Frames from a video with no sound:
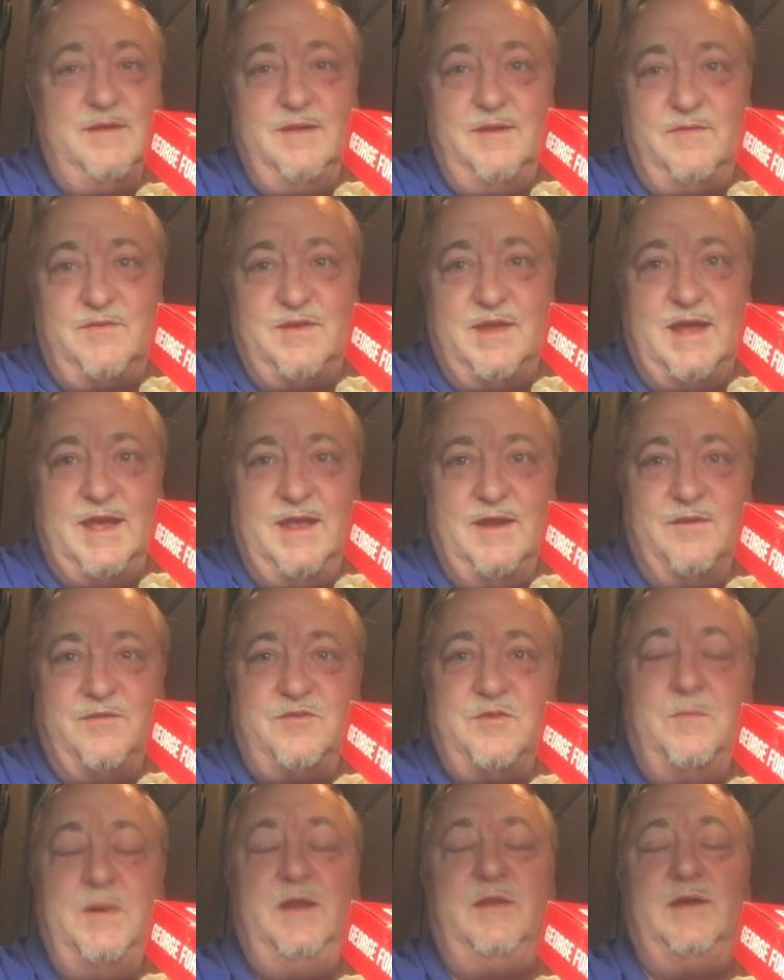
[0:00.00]
It's like,
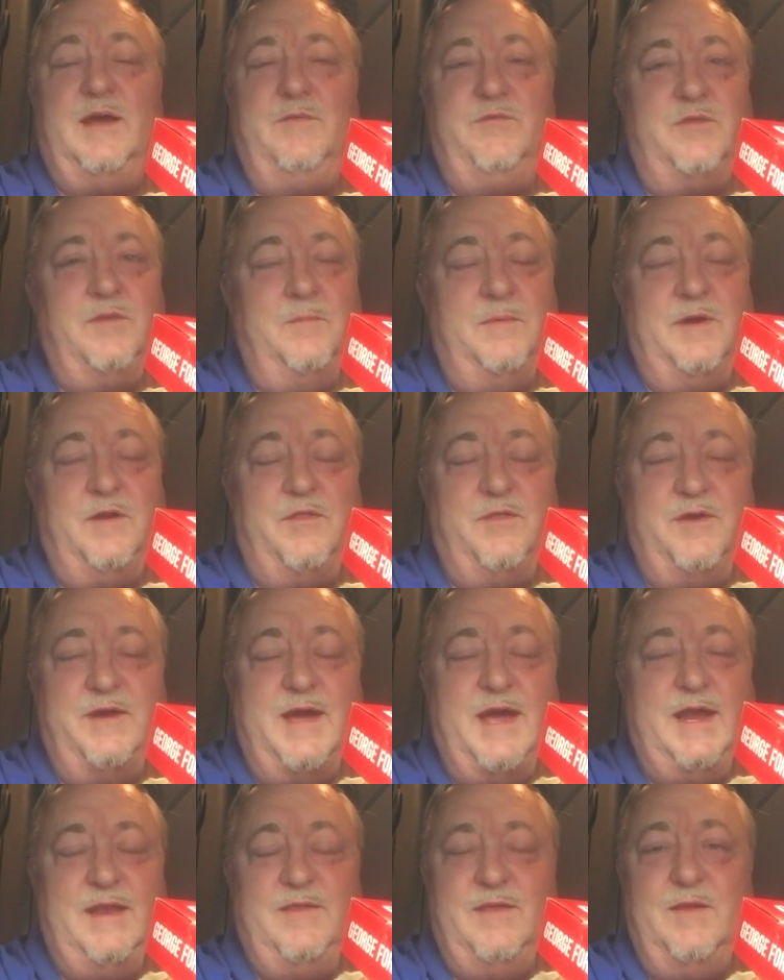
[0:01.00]
so many times in the middle of the
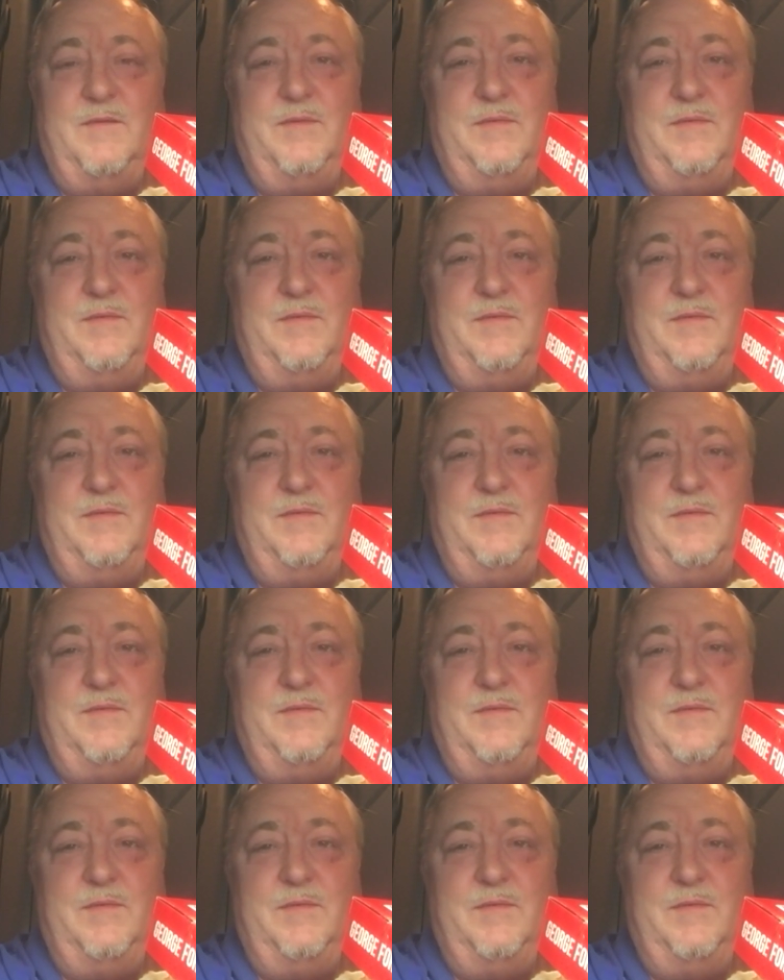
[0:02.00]
night,